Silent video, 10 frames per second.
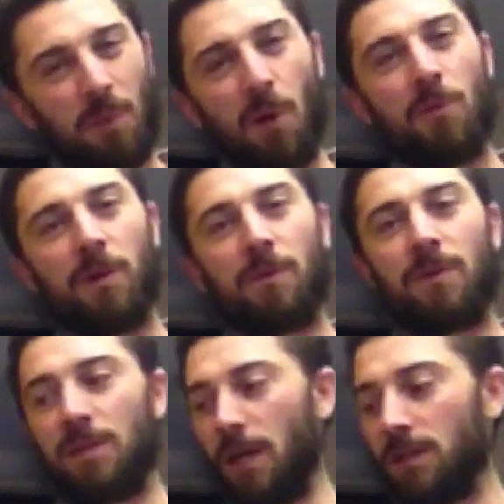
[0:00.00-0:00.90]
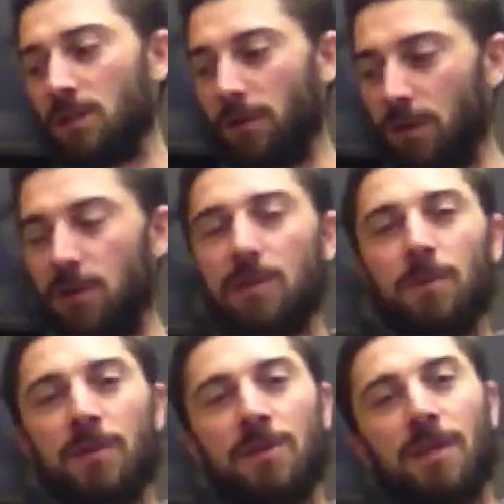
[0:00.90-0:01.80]
bothering with the tincture, and you just
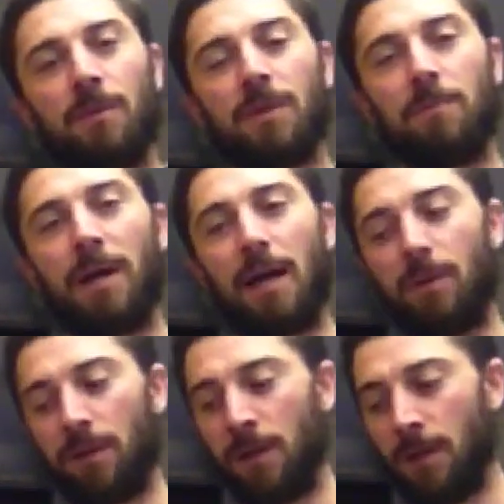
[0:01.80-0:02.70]
want to stick with the powder.